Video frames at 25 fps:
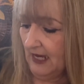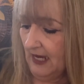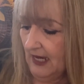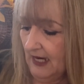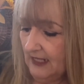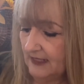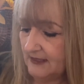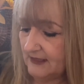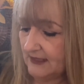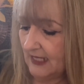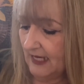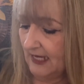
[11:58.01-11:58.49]

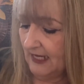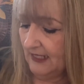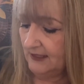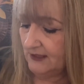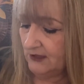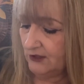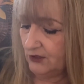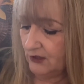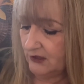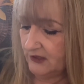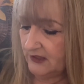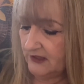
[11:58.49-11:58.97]
It's
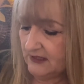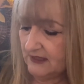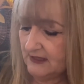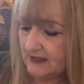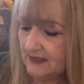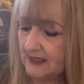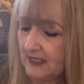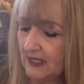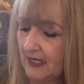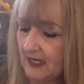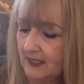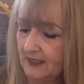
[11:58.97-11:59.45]
ASOS
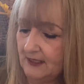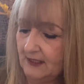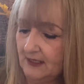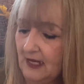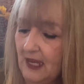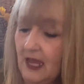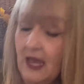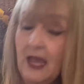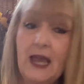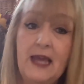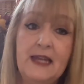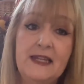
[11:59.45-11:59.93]
design
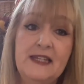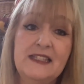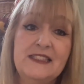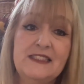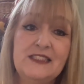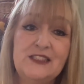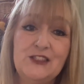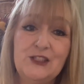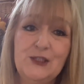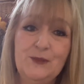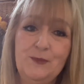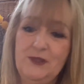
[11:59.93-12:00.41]
and it's
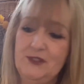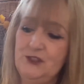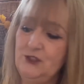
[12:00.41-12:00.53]
super